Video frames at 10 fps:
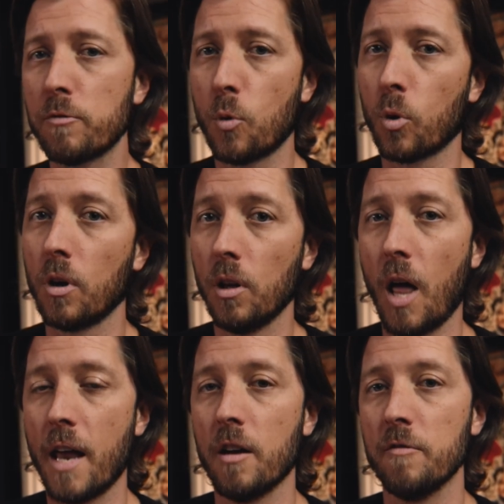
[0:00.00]
for a
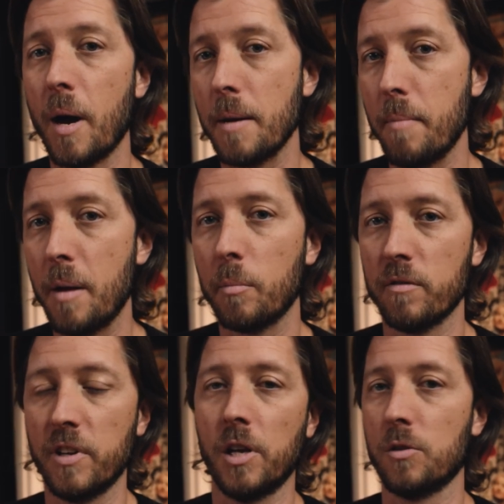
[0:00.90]
lot of my member
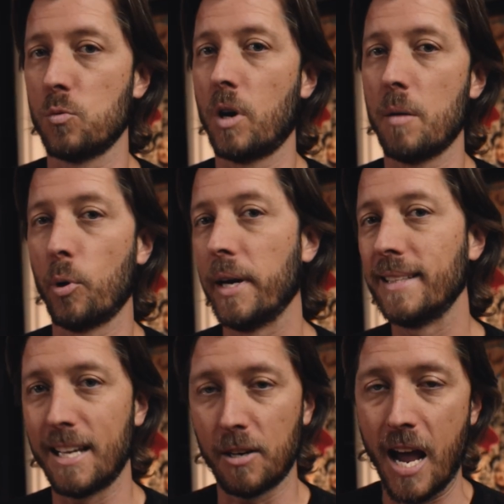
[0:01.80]
videos where I break
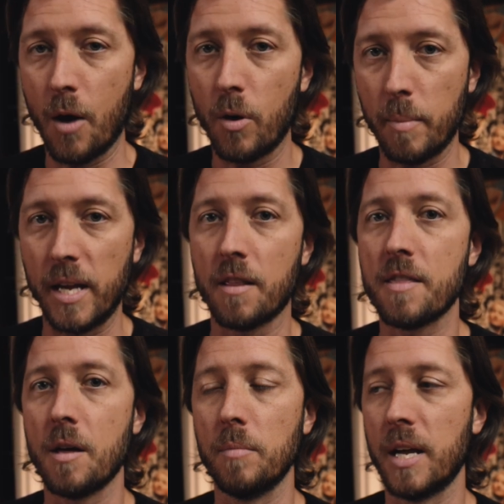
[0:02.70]
down how I made a
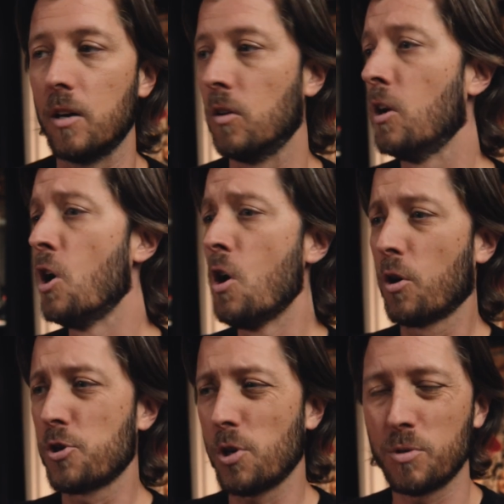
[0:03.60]
thumbnail
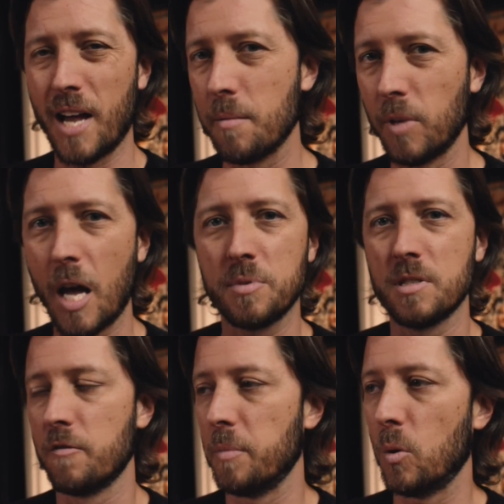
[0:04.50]
or show time
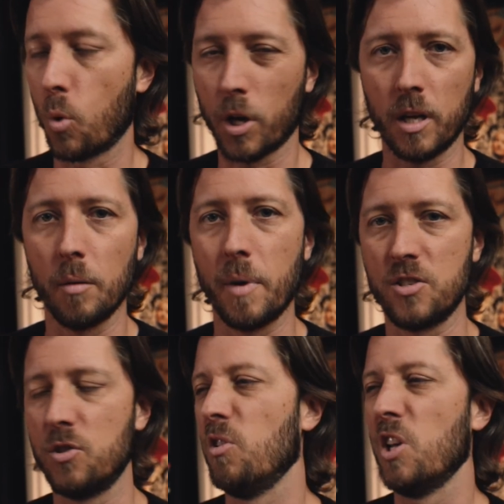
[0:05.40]
lapses of me working in my
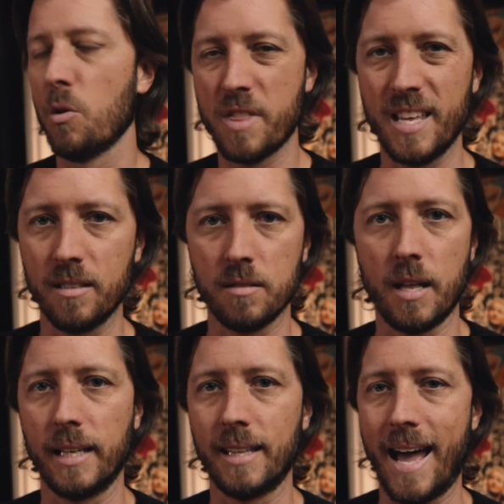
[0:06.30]
studio, things like